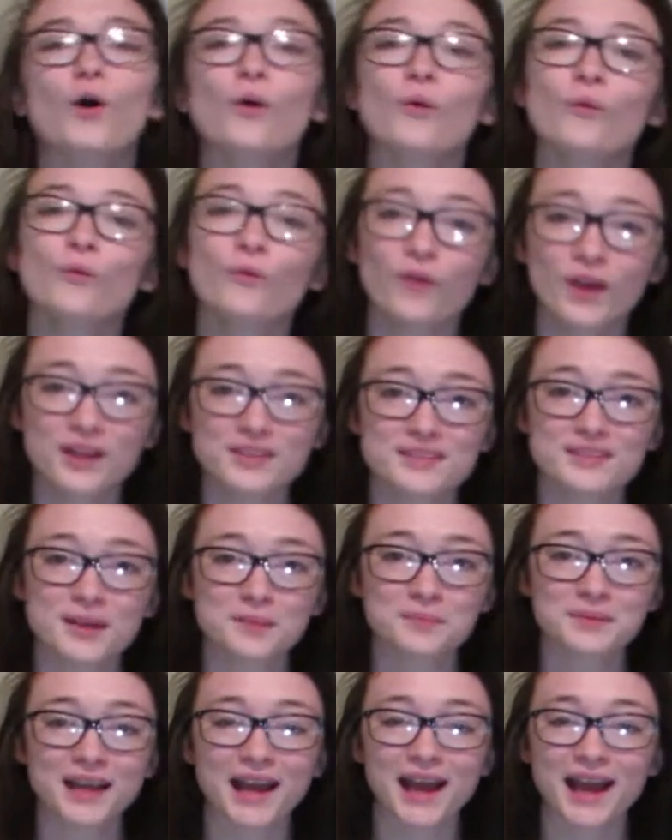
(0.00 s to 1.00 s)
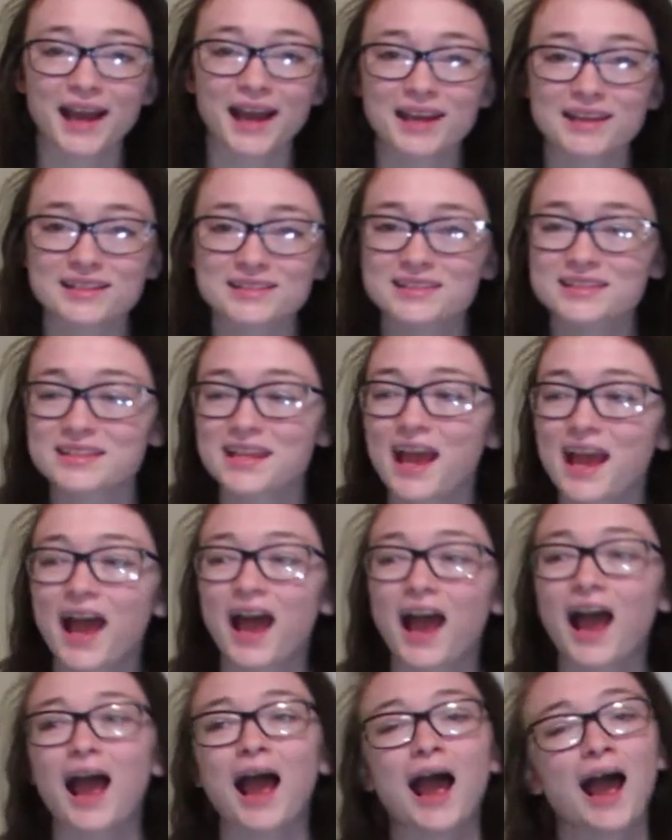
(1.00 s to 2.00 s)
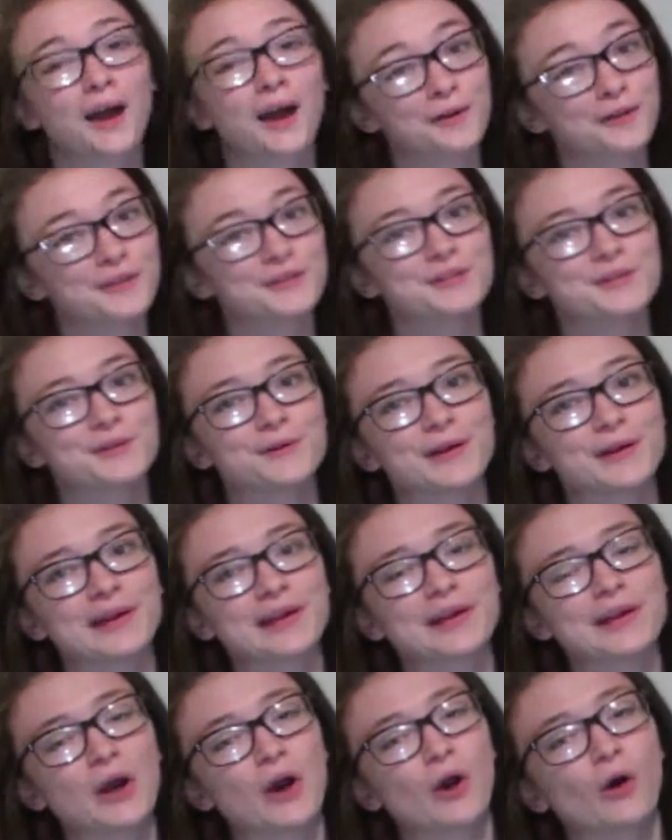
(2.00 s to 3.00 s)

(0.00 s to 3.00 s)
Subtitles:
What's up, guys? How you doing?